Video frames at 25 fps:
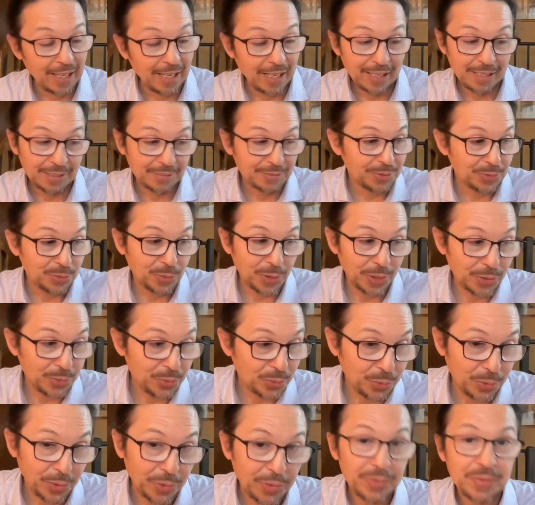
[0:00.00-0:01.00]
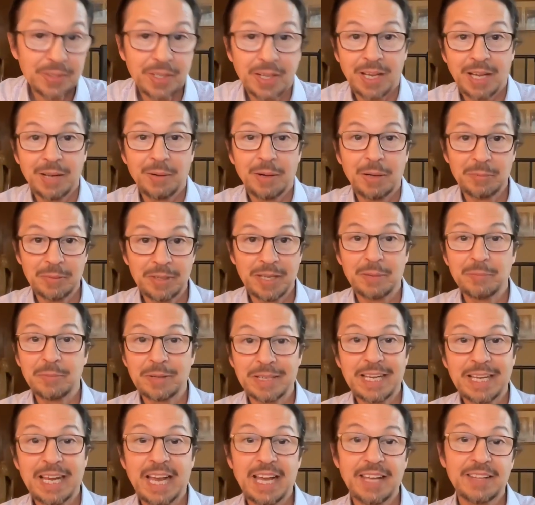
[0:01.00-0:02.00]
for what it's worth, I'm
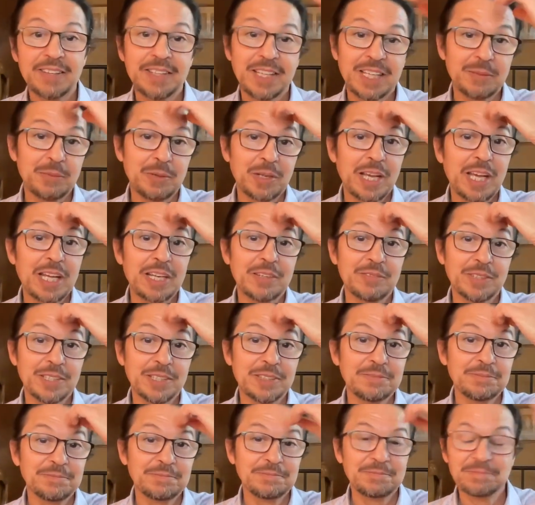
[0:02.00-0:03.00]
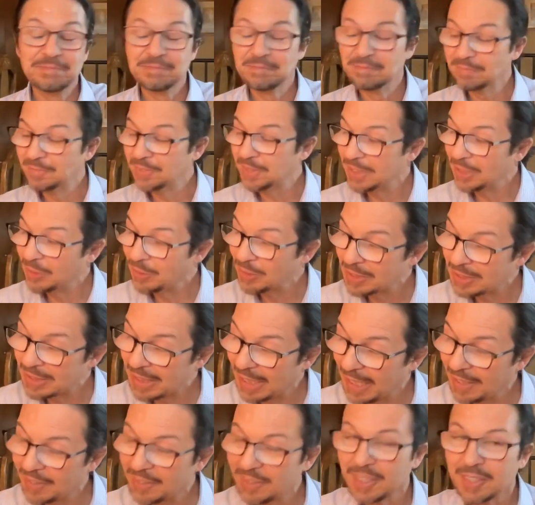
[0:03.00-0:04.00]
a Catholic. I'm a kind of a serious
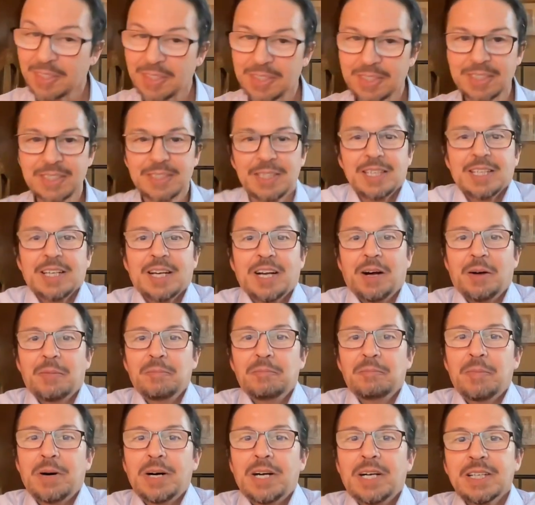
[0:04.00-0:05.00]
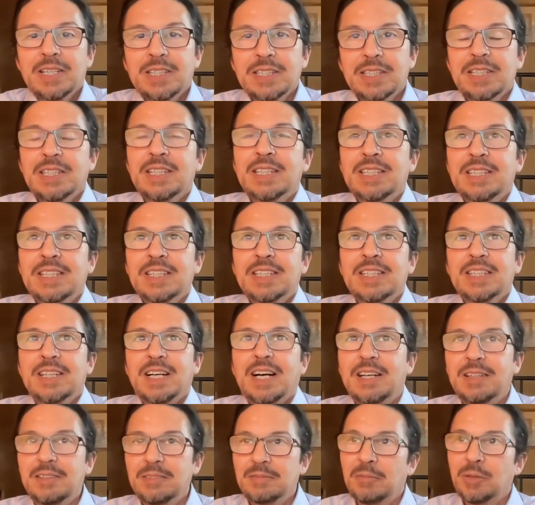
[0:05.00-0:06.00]
Catholic among
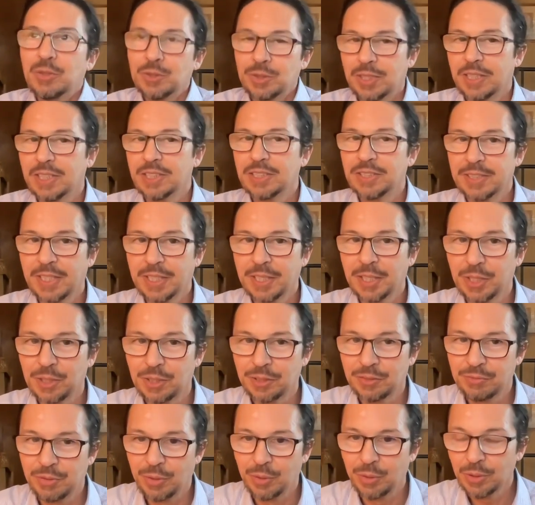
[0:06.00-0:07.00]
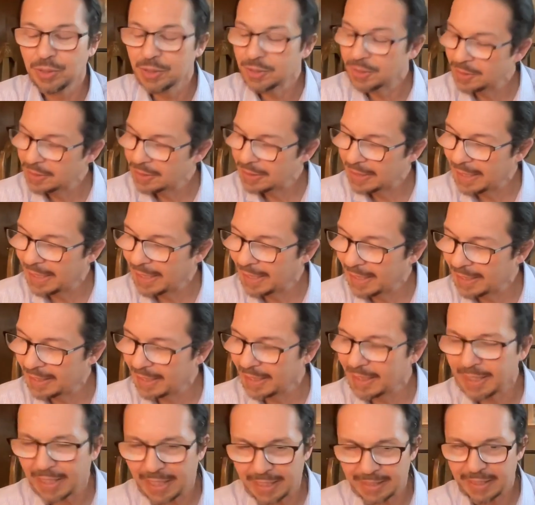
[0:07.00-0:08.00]
mostly secular folks.
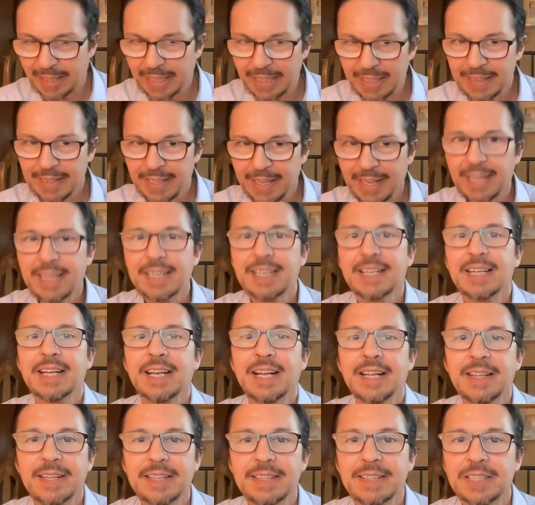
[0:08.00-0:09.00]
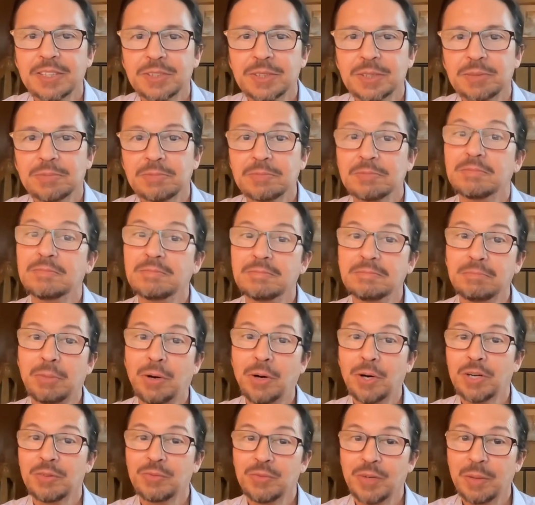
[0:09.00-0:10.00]
And I like that. And I think that's
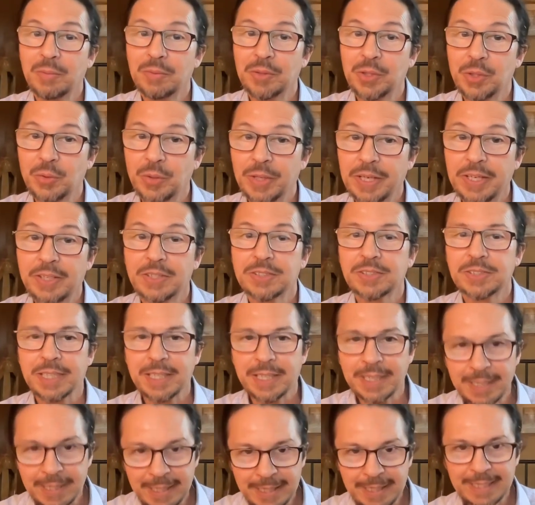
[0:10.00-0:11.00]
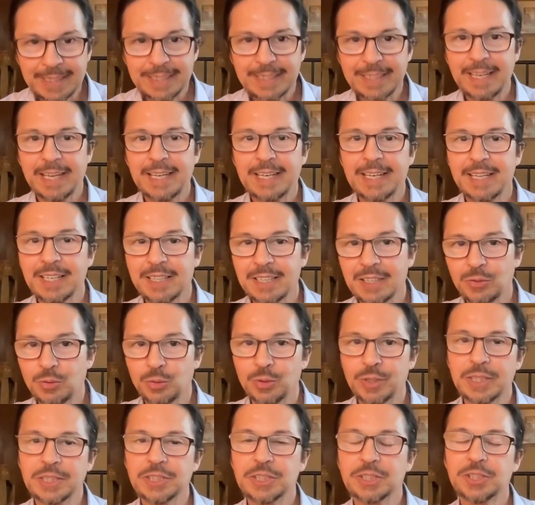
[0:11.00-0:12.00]
part of what I'm doing here is like getting
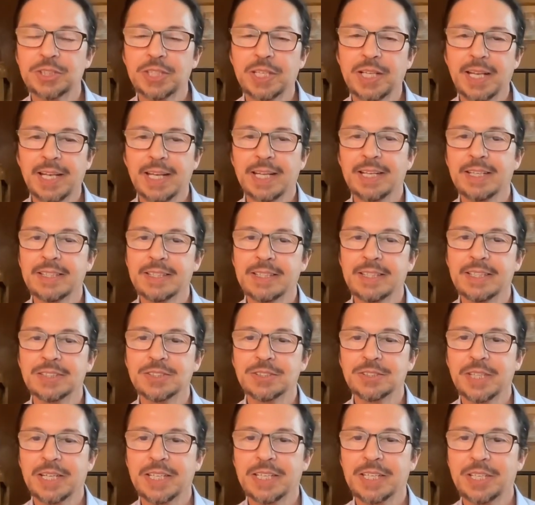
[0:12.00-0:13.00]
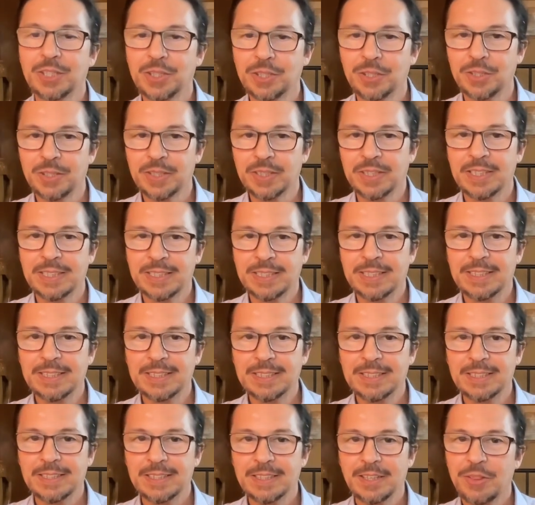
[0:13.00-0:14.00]
religious and secular
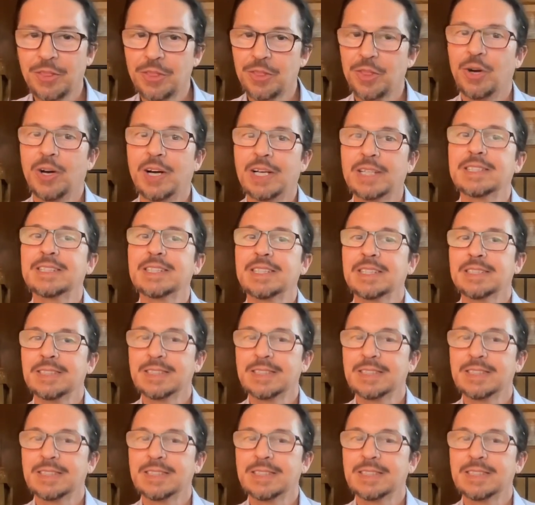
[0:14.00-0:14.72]
thought